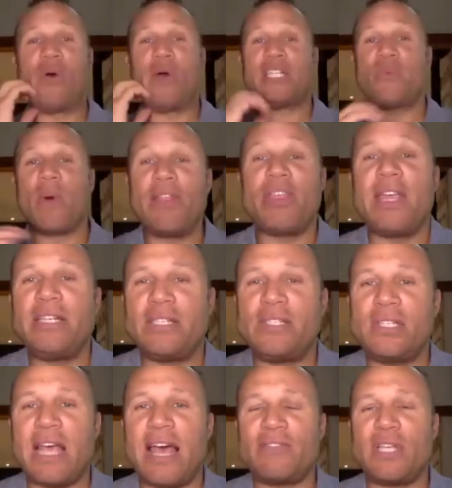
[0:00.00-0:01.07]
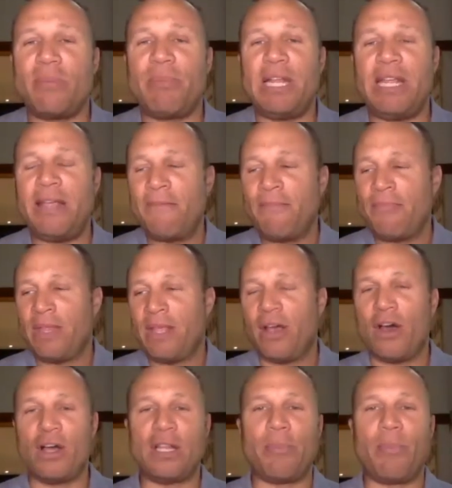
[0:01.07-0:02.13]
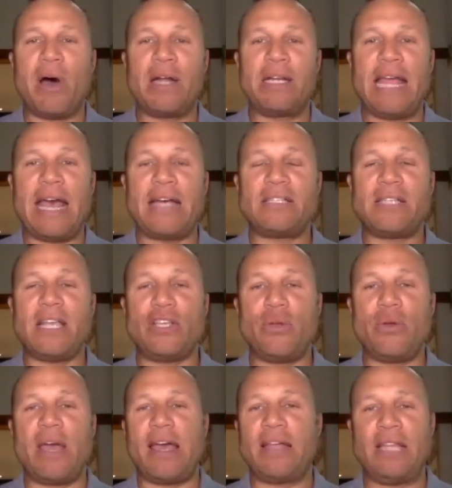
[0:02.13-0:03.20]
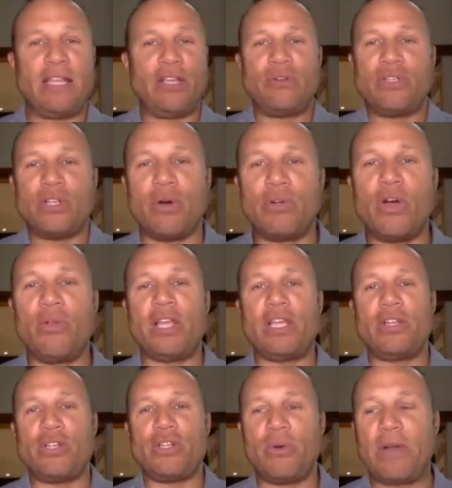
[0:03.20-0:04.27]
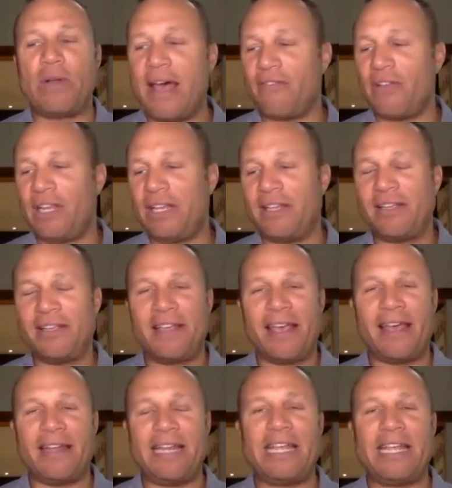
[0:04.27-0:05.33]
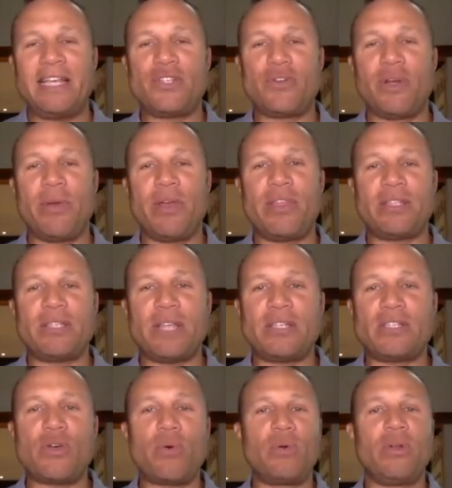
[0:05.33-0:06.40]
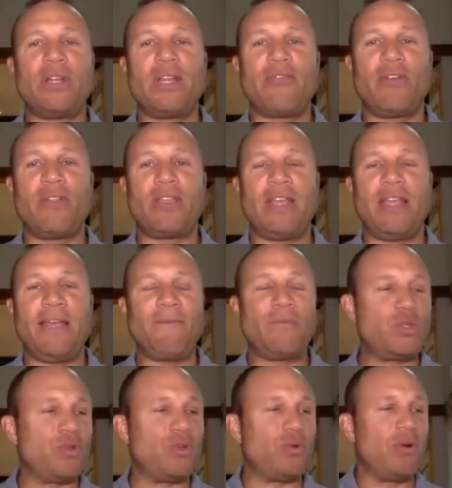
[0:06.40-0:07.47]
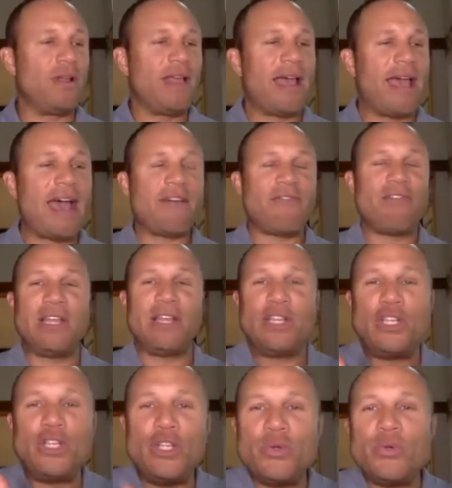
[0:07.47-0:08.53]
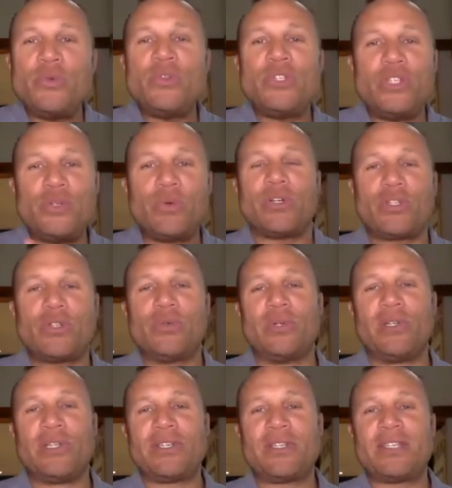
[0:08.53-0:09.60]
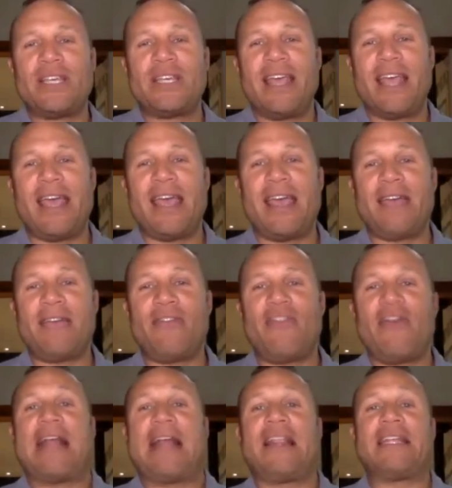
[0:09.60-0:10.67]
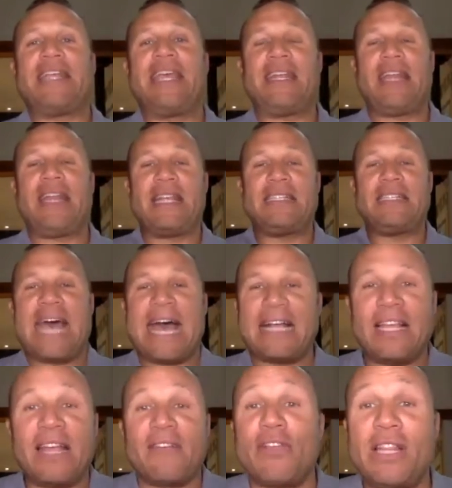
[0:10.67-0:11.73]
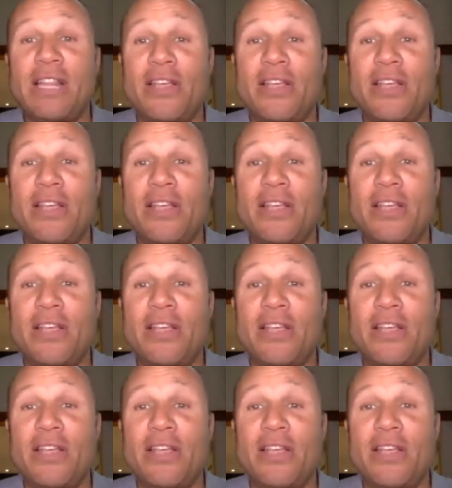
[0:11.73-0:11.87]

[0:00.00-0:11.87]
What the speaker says: one thing to just have somebody on the podcast that you don't know, that you don't have any history with. It's a total different thing to having used your tools and validate exactly everything that you're